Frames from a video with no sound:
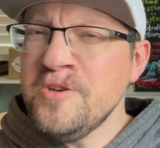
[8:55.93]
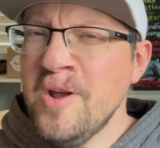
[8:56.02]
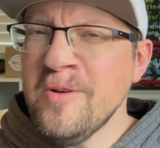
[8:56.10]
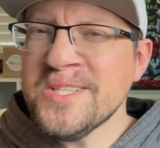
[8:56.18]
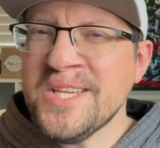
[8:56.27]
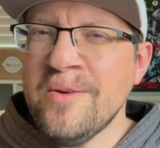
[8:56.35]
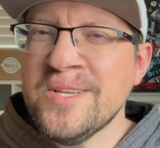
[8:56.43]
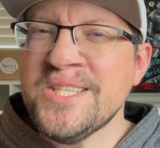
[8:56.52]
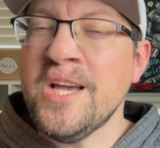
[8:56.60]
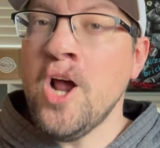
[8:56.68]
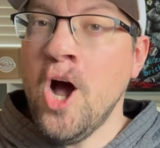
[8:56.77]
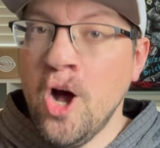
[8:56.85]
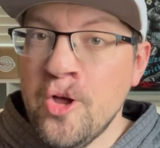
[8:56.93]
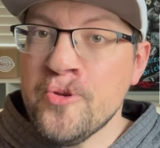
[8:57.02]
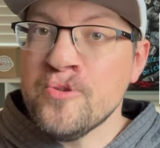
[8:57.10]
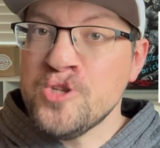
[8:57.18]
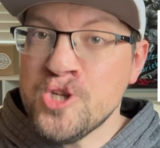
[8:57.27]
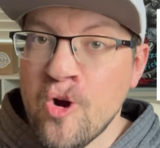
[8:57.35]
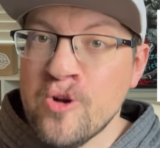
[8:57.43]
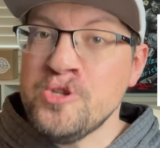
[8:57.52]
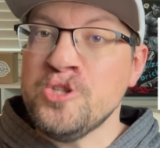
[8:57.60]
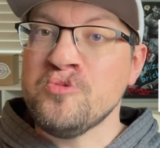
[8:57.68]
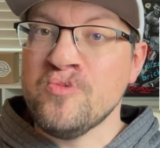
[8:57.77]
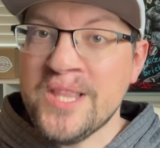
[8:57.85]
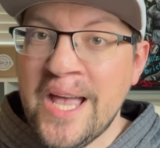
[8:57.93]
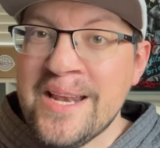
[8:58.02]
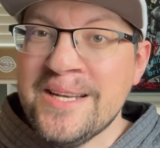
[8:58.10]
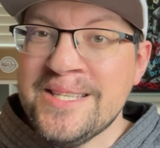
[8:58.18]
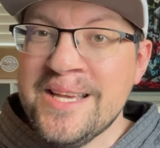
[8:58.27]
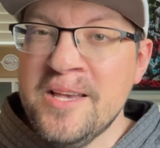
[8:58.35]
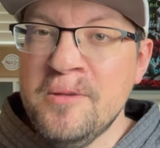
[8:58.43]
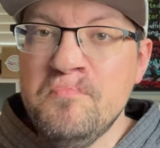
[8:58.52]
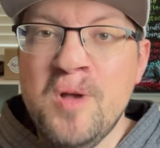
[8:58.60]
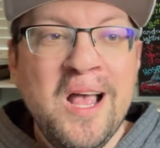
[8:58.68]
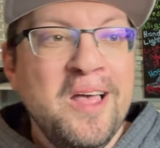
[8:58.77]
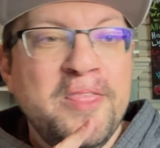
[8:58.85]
notice how it said other charges related to him?